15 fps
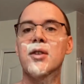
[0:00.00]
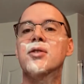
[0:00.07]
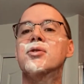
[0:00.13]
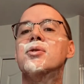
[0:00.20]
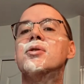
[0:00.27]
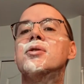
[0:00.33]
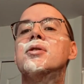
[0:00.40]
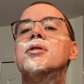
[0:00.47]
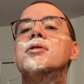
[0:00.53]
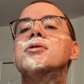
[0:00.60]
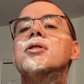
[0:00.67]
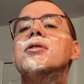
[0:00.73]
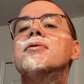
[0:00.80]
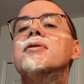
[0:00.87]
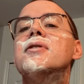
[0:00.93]
Doing good
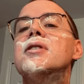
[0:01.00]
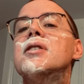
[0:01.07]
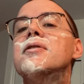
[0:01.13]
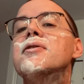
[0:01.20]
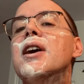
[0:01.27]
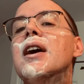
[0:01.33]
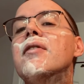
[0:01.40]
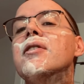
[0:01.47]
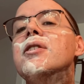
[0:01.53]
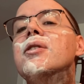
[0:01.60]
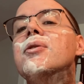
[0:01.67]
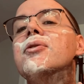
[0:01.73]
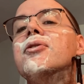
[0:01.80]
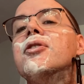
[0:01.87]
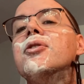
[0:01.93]
so far. If you haven't
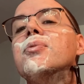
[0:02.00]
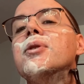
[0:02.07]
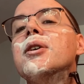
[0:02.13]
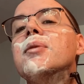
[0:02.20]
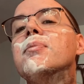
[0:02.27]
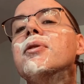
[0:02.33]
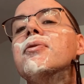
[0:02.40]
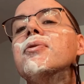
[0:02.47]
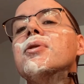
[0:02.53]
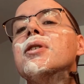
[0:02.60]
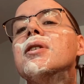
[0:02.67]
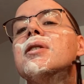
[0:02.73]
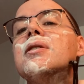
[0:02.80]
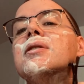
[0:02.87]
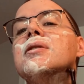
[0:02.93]
used the twig
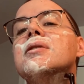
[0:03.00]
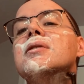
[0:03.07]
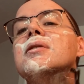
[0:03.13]
before,